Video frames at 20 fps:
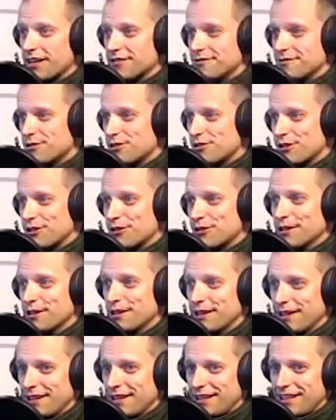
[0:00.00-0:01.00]
So,
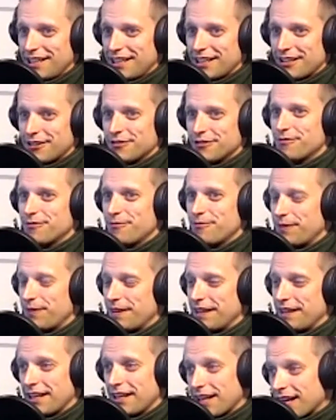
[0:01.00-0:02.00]
you know,
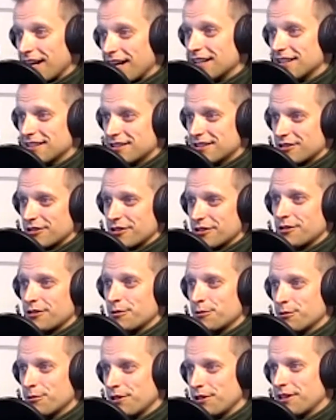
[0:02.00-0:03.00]
yeah. So,
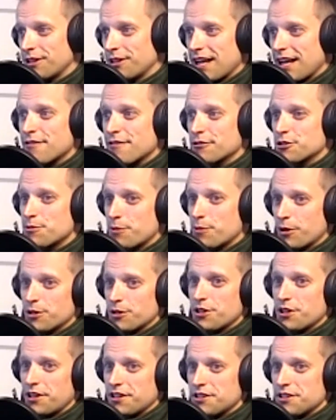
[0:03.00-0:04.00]
the average person
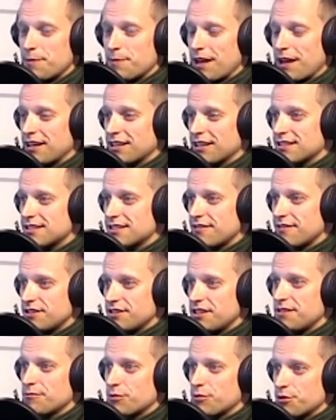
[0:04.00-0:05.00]
is spending
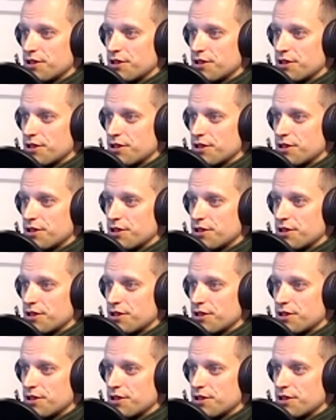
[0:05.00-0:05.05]
17%